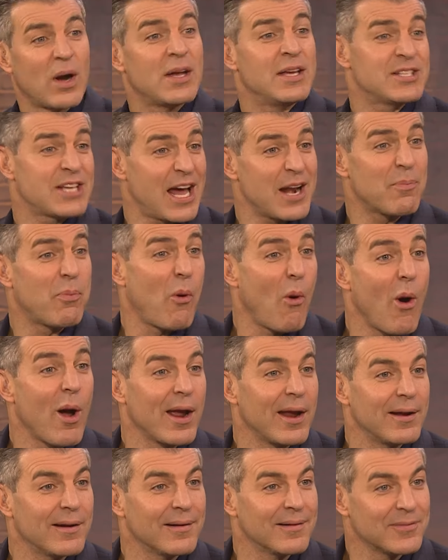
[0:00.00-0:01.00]
He's got a
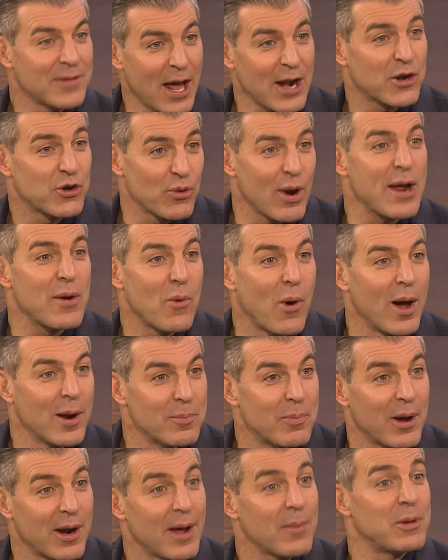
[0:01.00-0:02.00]
point. Not a great
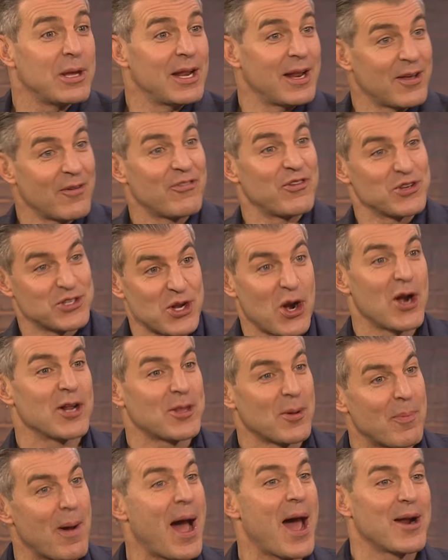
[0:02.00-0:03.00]
one, but I mean, if you start
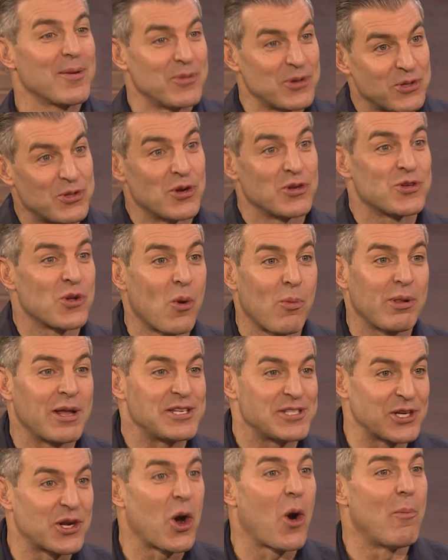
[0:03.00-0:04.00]
at the bottom, there's no
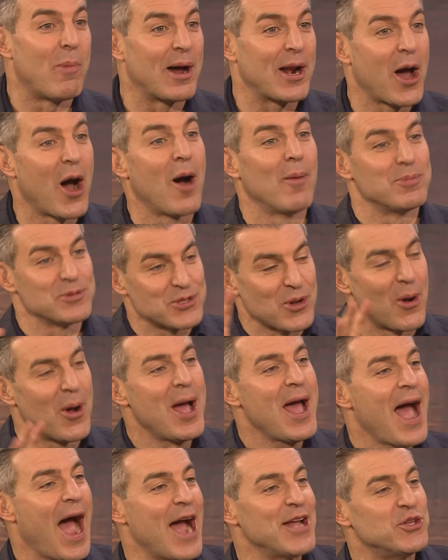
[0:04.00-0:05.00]
place to go but up.
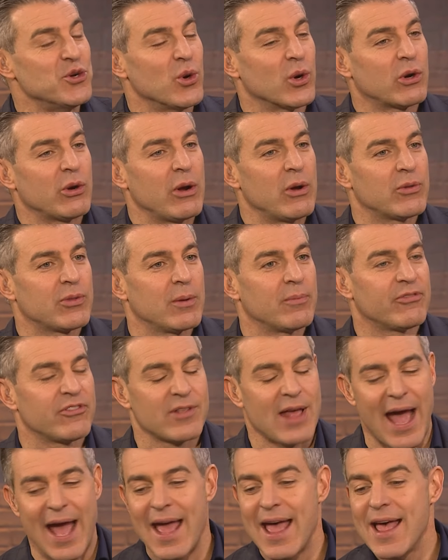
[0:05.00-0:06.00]
So I do agree with him
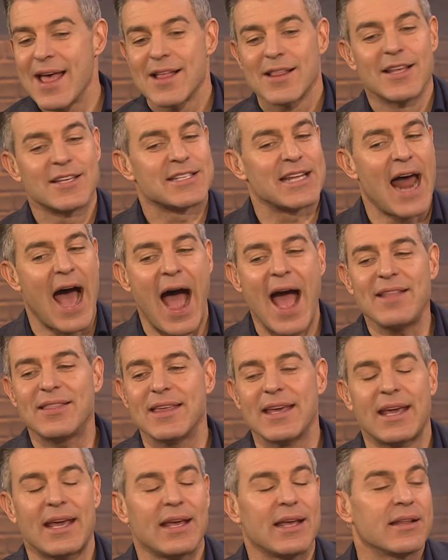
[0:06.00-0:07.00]
for that. Listen, I
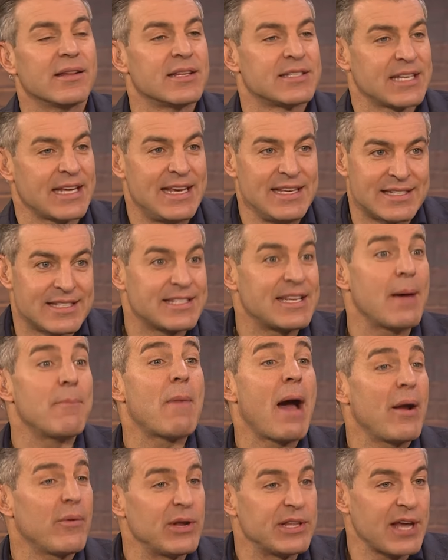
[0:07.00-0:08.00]
think, he's
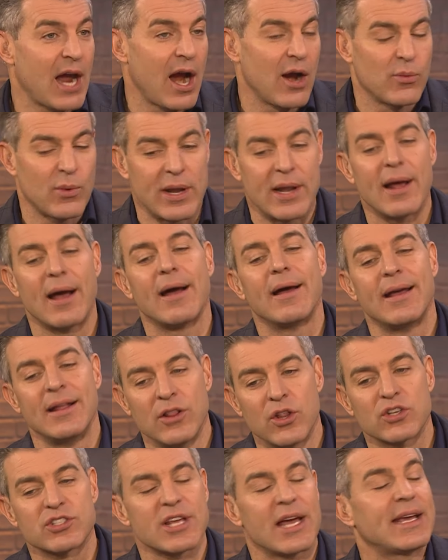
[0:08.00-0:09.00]
semi-retired.
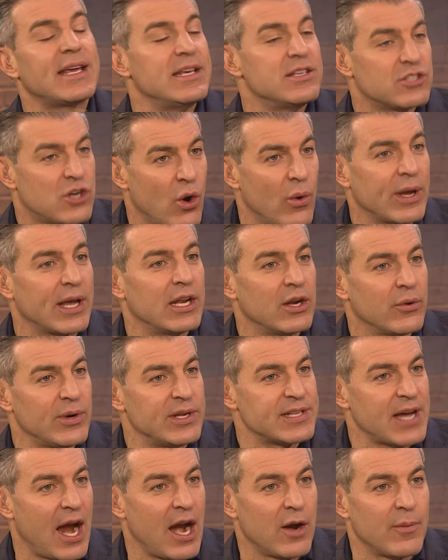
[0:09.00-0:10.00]
It looks like he's going into
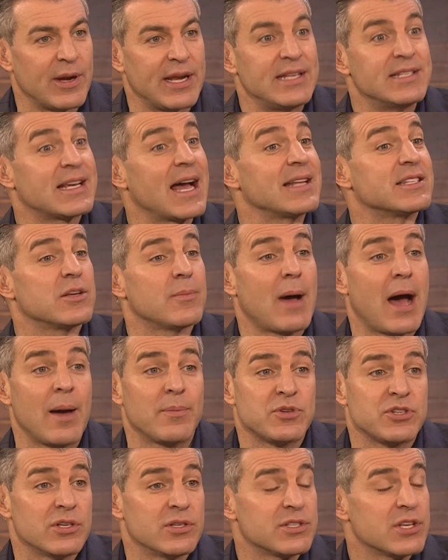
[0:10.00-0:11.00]
retirement. He's got some
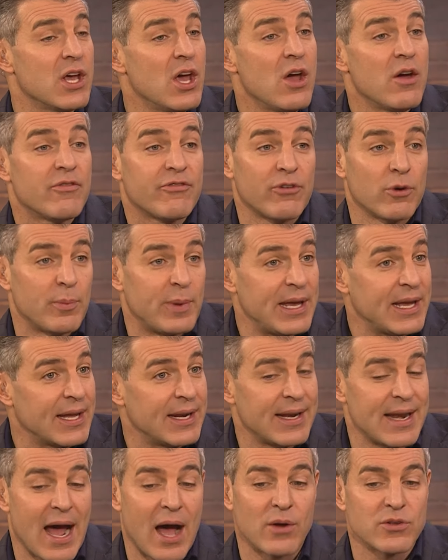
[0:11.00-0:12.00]
options for being
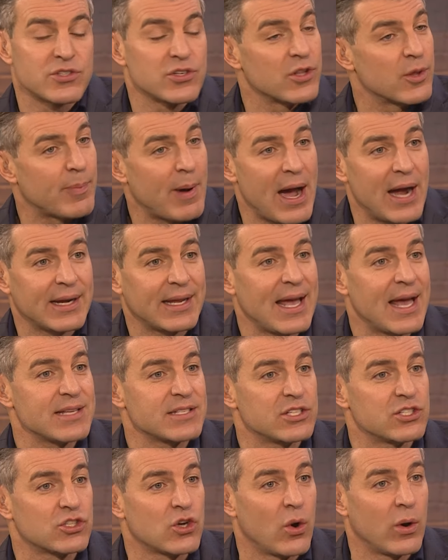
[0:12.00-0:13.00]
an announcer. The
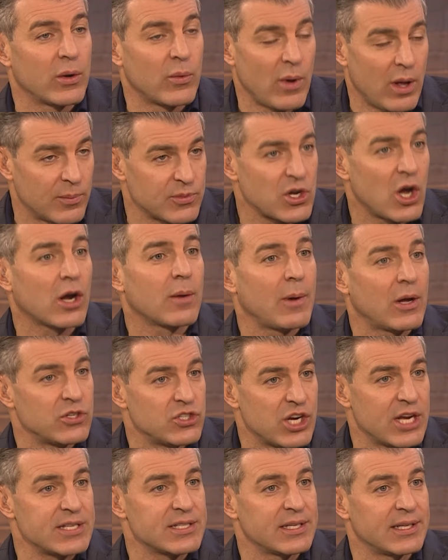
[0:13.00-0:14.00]
podcast is going well. I'm talking about
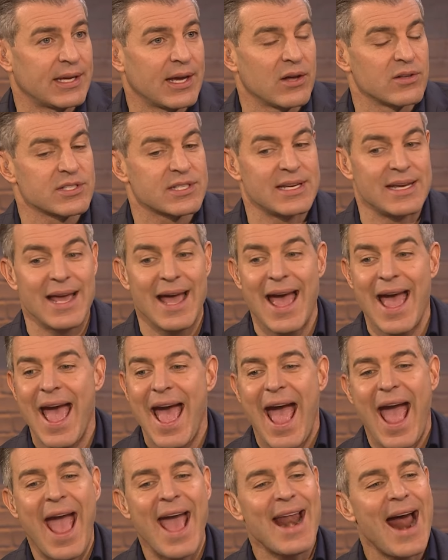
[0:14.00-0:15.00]
Jason Kelce.
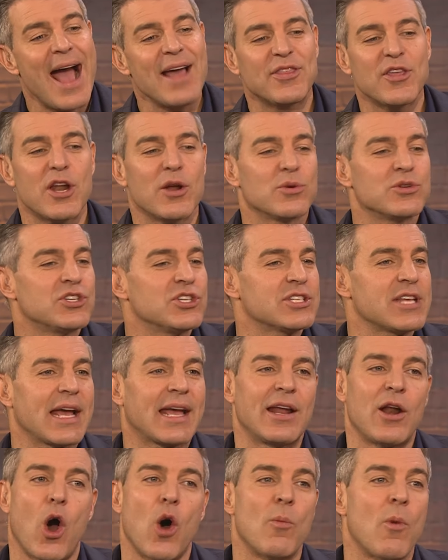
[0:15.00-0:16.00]
And I thought it was just
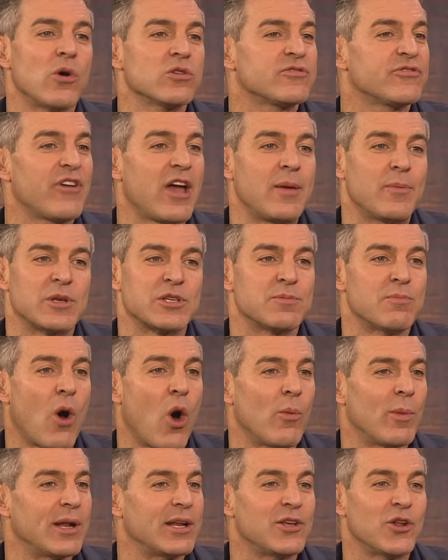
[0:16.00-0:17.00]
like an almost famous
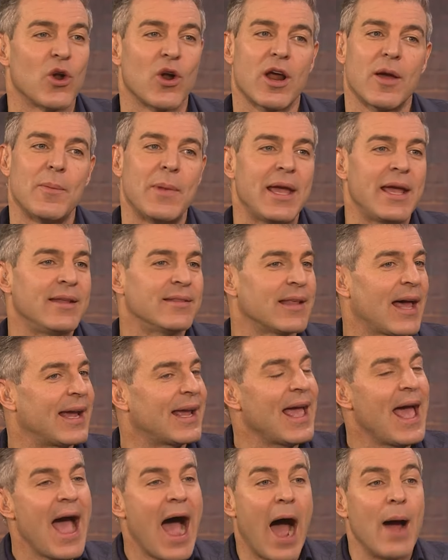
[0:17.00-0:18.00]
moment. You know what I mean?
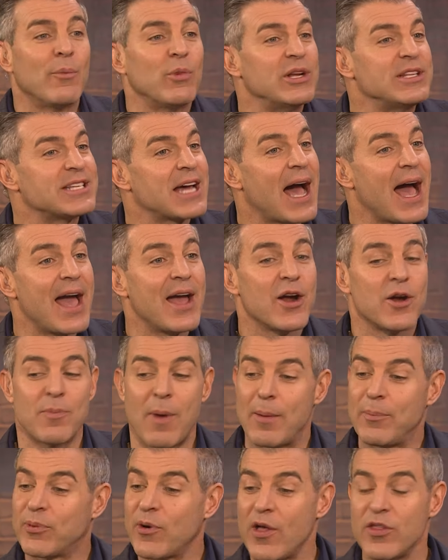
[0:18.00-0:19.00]
Like, I'm
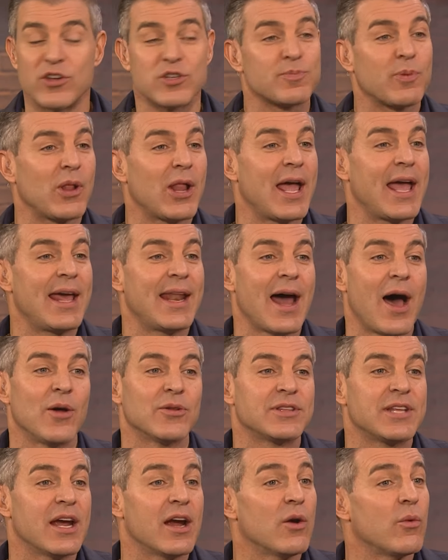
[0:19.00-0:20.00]
retired. My brother's playing
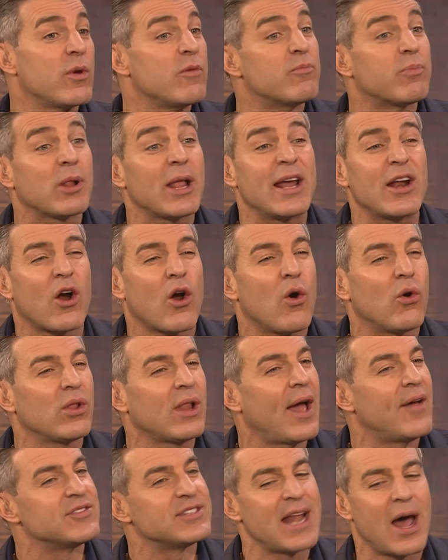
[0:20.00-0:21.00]
out there. We played our
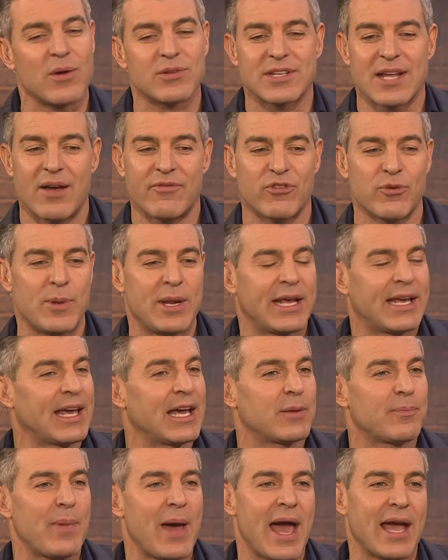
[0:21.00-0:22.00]
whole lives. Now it's time for me to
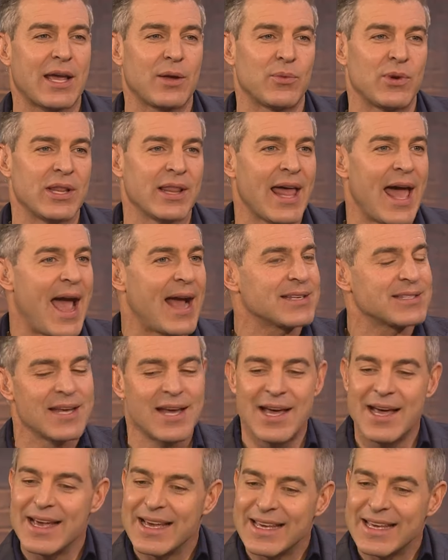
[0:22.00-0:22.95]
kick back and relax.